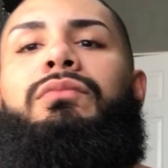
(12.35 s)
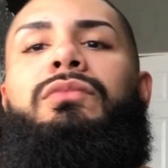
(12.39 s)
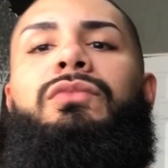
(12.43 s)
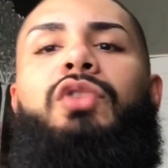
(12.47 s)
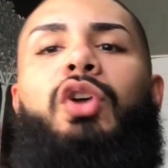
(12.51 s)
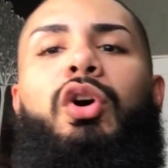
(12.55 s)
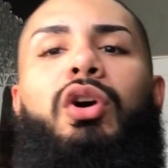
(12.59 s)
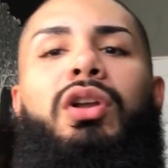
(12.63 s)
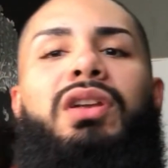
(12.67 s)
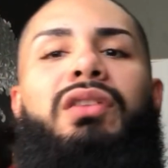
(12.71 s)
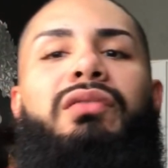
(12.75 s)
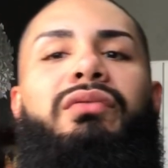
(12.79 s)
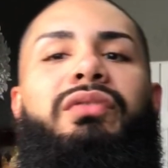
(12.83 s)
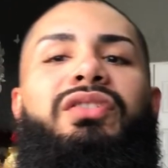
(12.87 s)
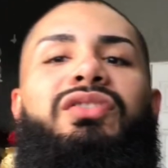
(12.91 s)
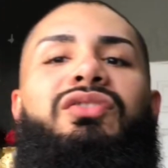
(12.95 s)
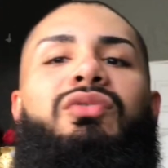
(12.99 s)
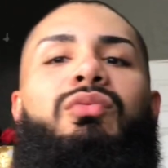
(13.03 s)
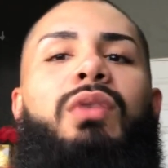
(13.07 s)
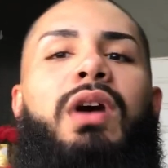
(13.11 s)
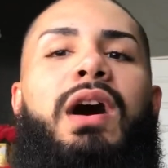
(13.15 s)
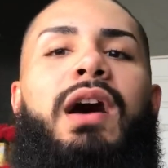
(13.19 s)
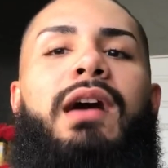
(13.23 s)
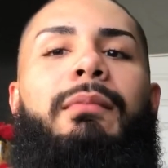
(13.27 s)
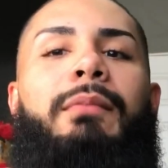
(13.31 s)
The only reason
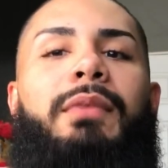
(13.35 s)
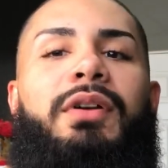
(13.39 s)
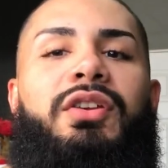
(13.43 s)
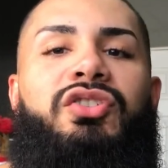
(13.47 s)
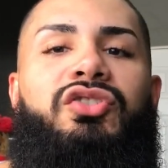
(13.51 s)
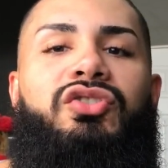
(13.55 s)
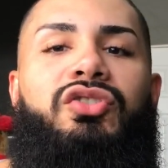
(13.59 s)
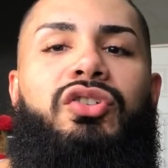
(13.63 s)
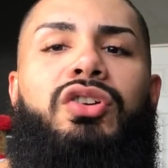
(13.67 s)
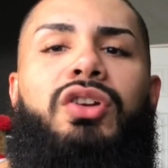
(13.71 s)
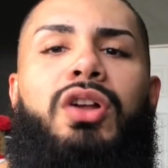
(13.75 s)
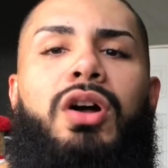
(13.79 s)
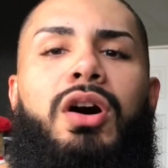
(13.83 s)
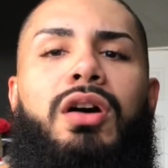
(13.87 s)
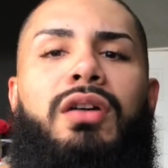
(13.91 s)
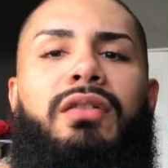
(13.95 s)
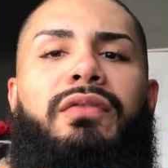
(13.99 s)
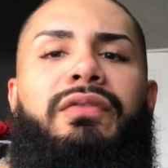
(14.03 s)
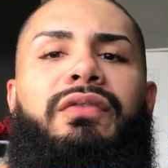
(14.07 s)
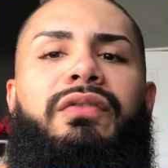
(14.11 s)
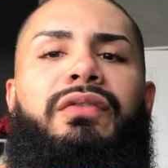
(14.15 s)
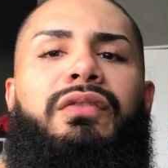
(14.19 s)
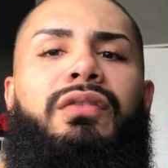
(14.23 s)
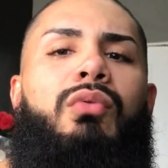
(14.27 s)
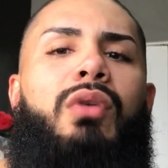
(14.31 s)
why I have my shirt
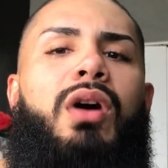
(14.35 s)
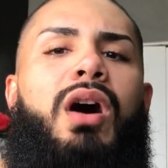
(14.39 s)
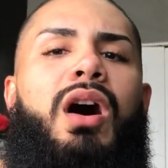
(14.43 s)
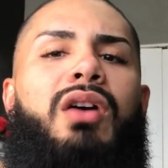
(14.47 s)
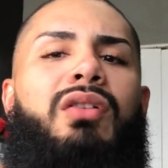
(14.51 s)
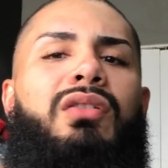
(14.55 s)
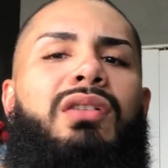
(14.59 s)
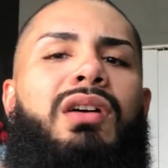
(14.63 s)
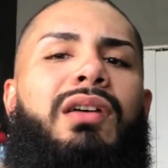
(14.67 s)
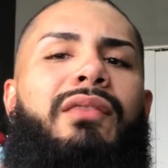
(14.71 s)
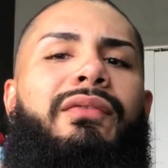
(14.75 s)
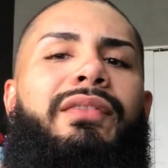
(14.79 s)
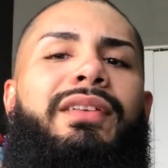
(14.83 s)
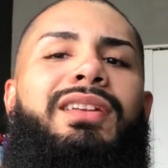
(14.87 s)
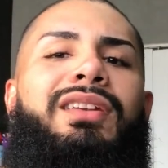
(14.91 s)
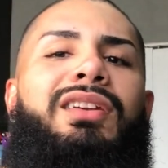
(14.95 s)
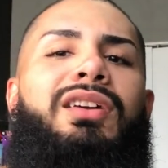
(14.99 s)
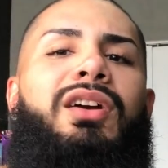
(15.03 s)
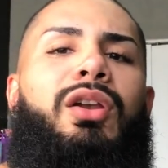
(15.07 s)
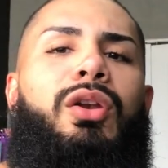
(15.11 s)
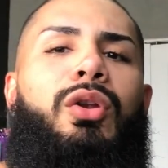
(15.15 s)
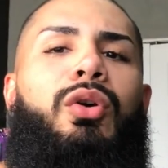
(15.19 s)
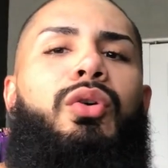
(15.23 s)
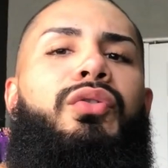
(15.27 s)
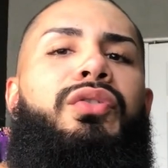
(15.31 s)
off, why I don't have any
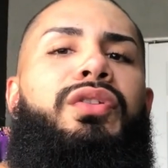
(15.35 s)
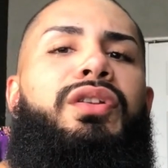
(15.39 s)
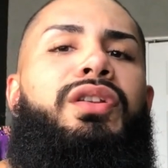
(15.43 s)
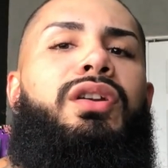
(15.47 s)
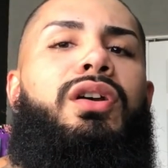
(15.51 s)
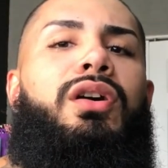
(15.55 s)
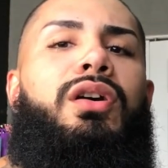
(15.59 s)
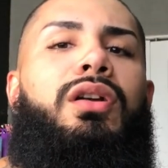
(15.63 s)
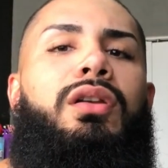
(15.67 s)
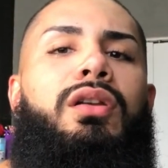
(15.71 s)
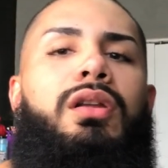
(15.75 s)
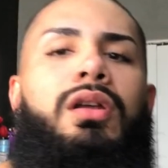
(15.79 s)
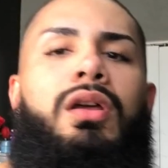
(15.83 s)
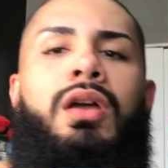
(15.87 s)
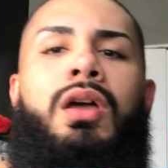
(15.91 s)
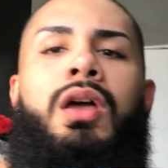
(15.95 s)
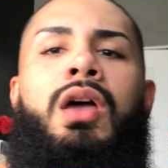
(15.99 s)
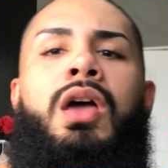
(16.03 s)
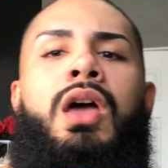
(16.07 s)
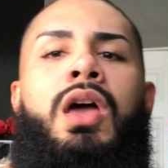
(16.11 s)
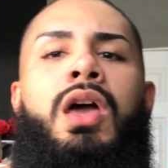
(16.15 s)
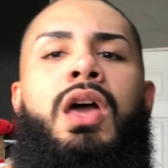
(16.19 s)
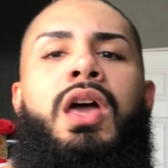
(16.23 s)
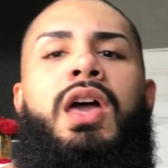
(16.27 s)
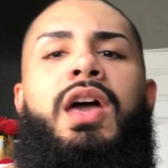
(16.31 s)
clothing on,
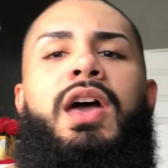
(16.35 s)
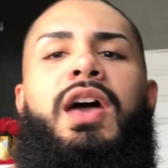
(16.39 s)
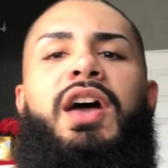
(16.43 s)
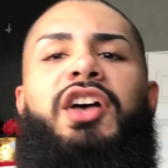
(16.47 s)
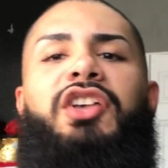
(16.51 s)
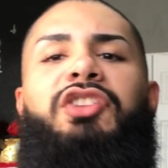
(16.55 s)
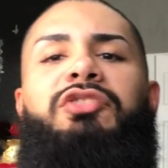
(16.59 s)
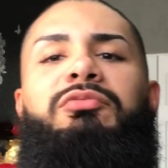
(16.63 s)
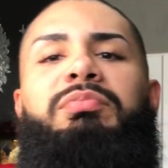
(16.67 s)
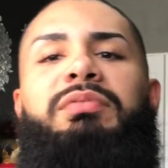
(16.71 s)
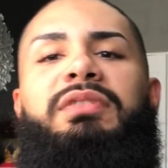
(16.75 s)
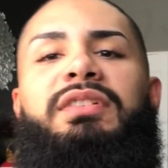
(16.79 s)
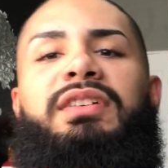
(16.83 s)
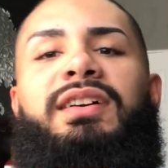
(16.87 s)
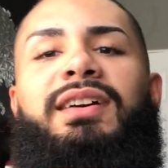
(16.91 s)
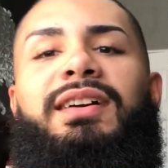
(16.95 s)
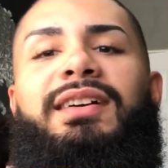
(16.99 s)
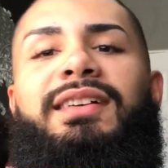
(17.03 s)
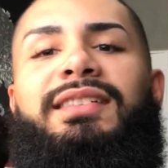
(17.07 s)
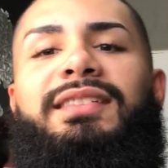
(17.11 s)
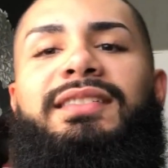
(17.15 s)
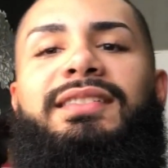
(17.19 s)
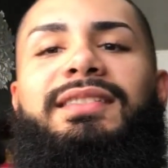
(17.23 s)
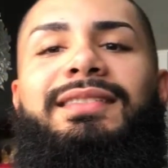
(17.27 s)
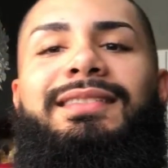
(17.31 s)
is
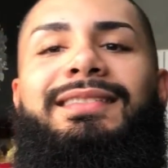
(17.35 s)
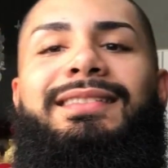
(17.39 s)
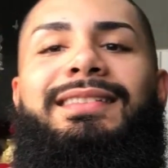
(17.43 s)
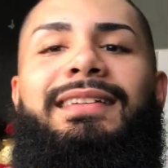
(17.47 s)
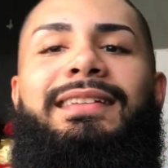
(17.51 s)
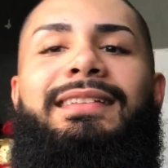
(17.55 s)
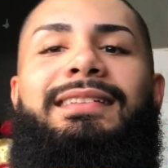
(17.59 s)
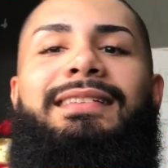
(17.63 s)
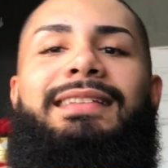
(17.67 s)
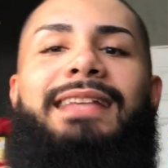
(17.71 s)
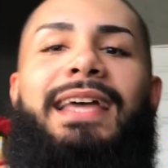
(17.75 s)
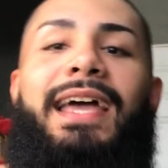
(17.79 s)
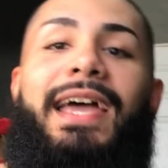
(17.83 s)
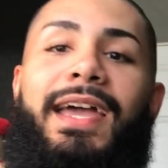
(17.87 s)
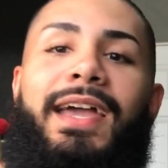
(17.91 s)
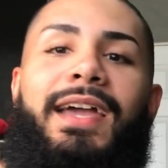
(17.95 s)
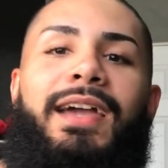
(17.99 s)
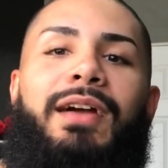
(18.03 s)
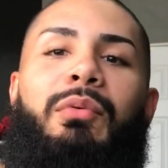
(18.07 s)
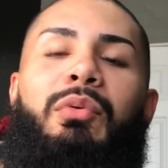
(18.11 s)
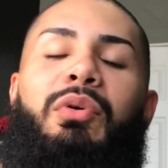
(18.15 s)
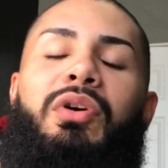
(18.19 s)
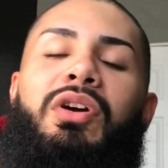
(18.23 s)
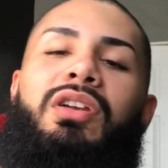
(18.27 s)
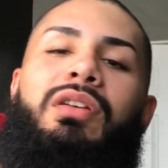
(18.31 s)
because
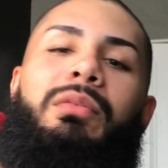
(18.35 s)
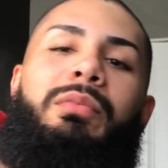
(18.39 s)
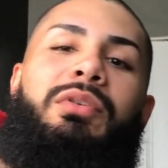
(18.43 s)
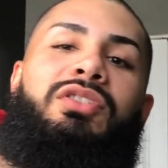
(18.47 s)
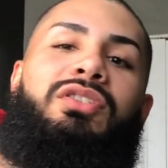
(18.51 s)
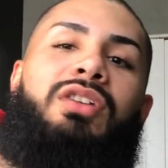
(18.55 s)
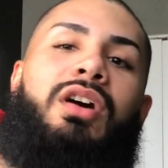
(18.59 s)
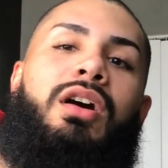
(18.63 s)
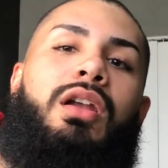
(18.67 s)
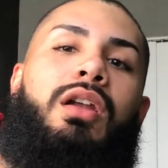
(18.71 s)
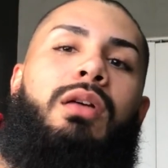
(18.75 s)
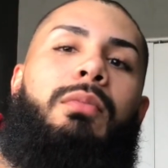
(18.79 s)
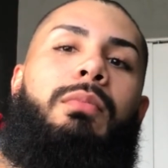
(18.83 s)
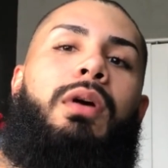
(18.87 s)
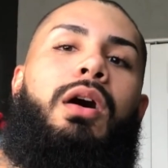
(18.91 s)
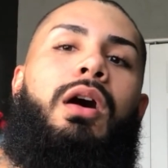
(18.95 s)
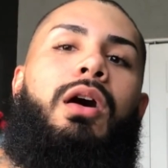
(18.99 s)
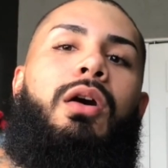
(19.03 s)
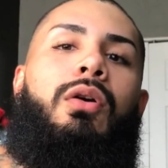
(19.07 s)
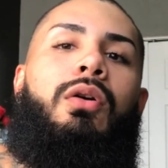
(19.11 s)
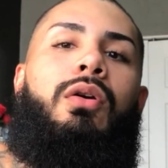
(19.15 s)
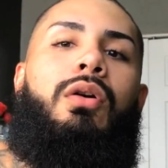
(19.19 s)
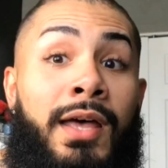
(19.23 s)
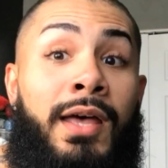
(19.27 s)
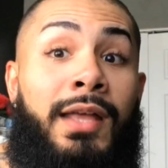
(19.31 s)
today we're going to be talking
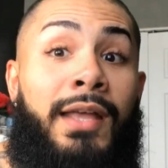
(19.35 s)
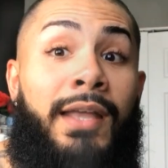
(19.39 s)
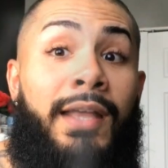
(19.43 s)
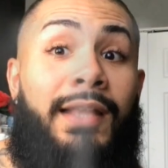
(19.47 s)
about...